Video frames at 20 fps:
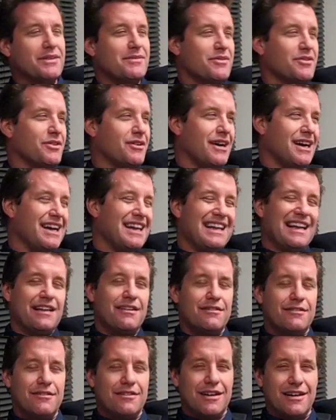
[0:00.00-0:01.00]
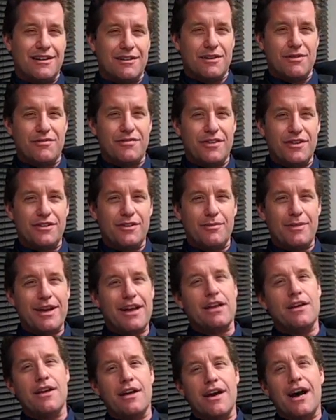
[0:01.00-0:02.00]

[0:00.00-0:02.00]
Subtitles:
So I don't know how I feel about.